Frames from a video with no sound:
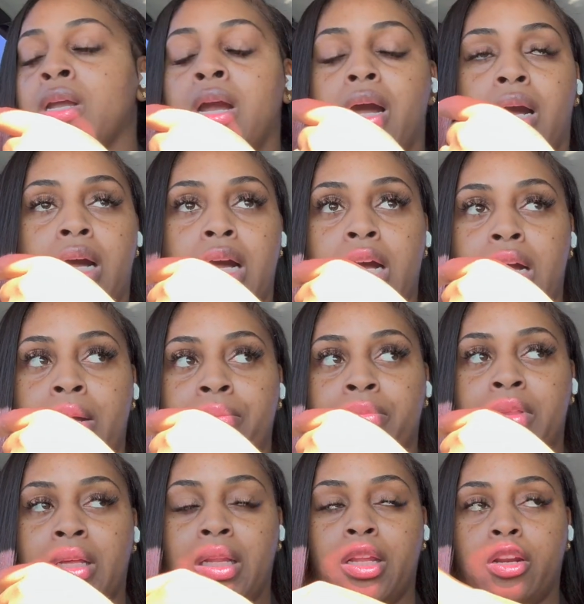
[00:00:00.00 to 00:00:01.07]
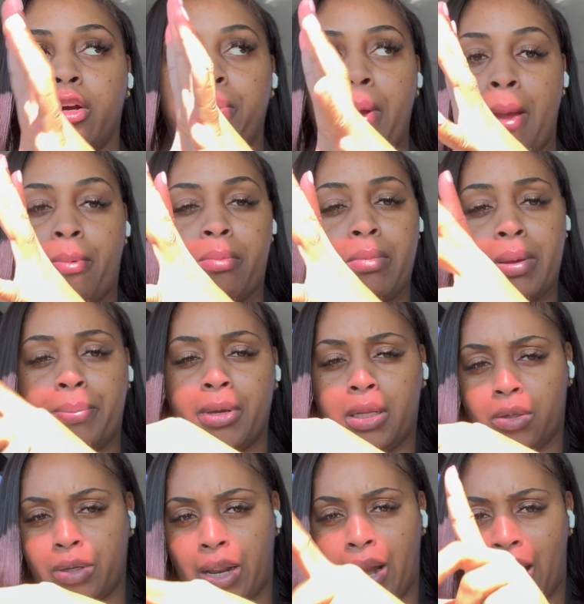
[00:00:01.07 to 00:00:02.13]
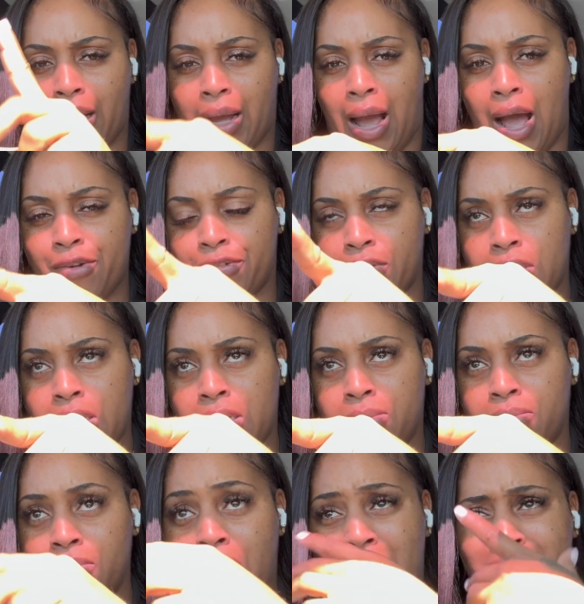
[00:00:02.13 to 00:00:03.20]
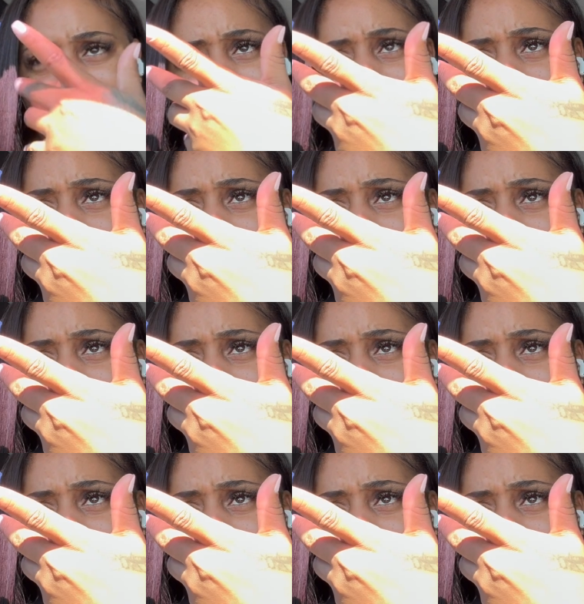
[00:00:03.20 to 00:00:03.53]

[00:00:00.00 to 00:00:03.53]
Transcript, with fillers: Um, the little peppermint pillow that I got from, I think I